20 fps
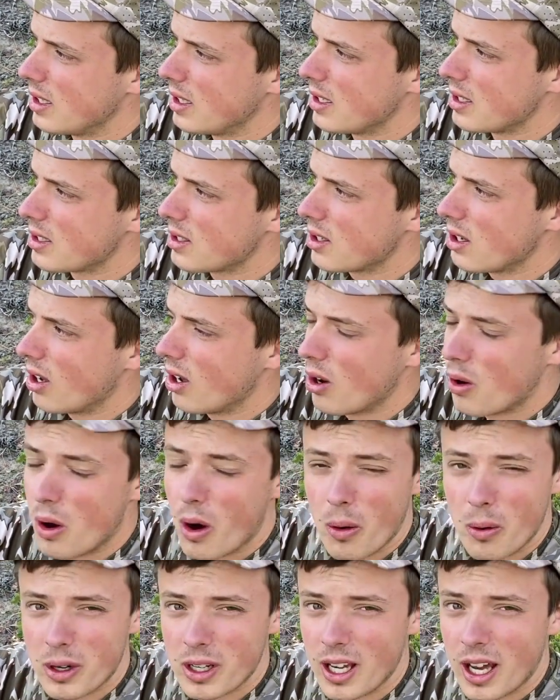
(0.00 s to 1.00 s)
So what
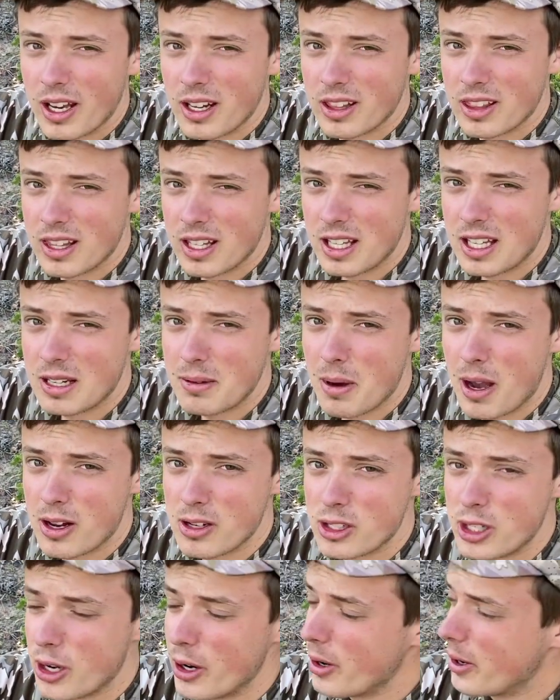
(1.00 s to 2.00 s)
we're kind of thinking about
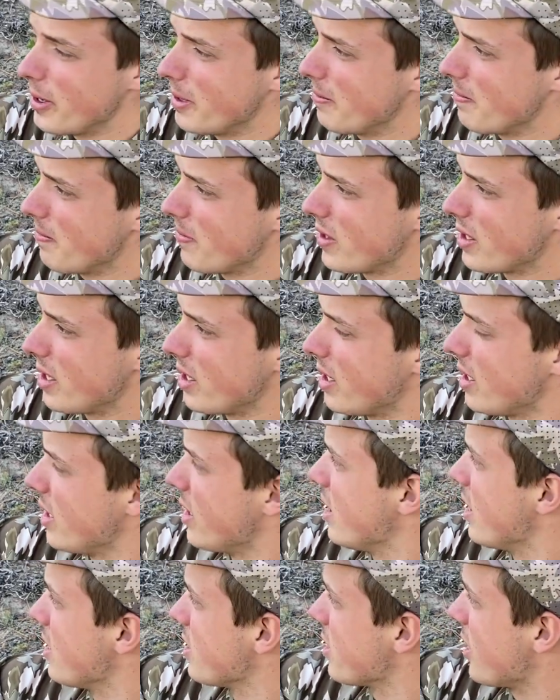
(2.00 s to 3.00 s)
doing
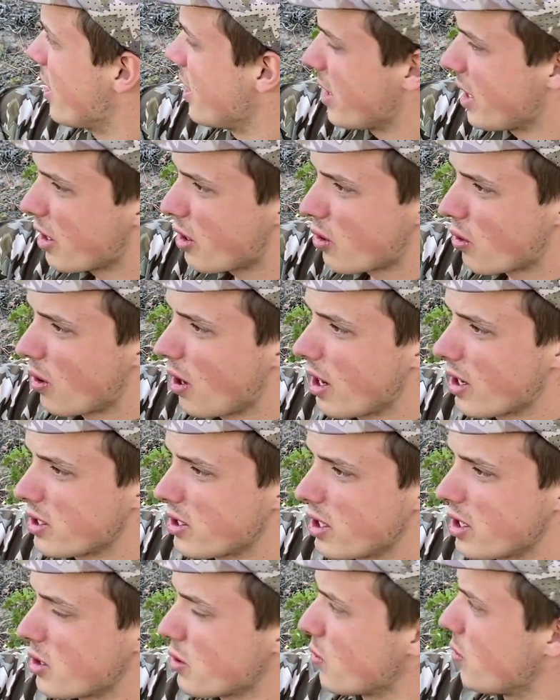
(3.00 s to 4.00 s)
is cutting across
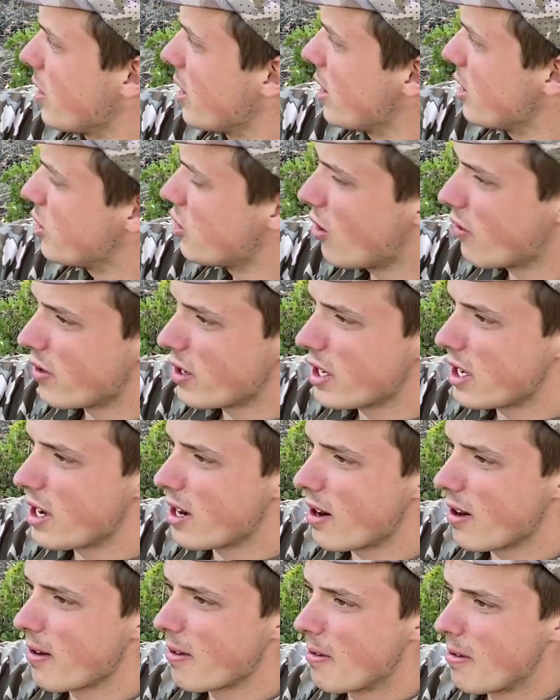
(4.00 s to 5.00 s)
this ridge over
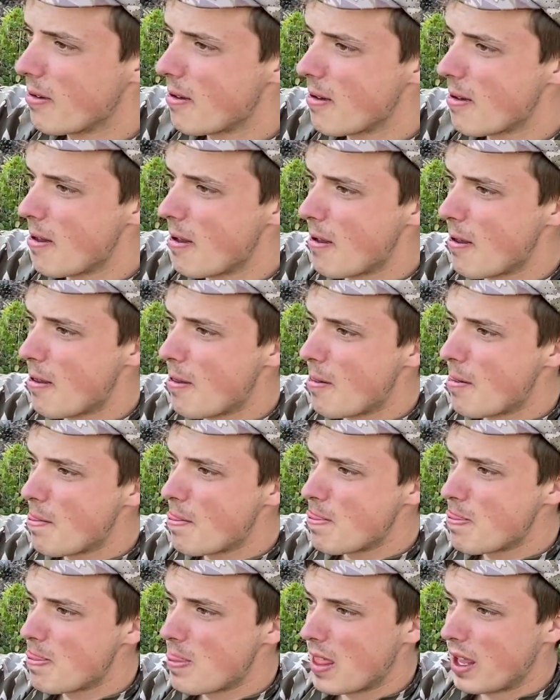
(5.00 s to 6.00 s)
here
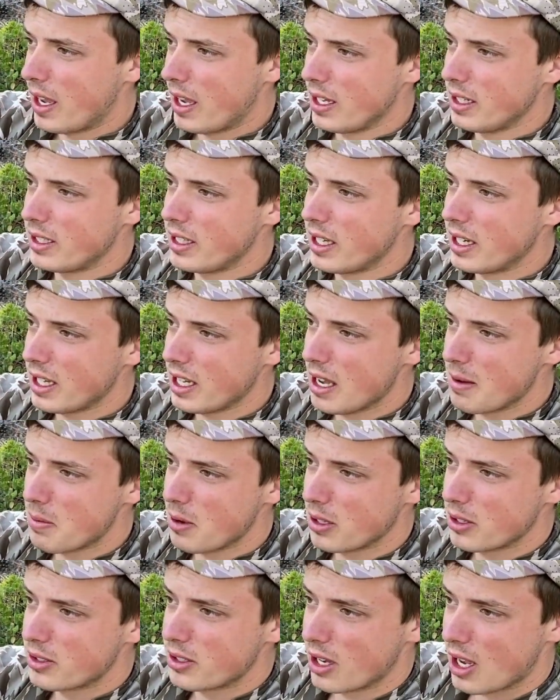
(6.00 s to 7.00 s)
and getting up on
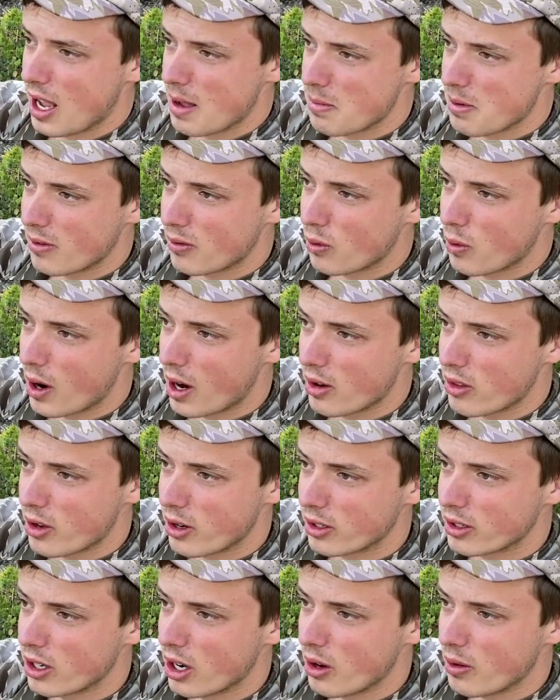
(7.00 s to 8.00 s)
top of where they're
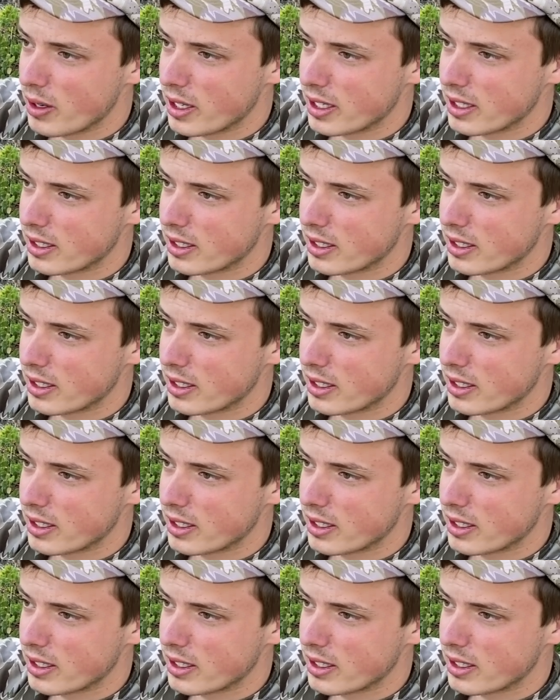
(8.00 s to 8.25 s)
going.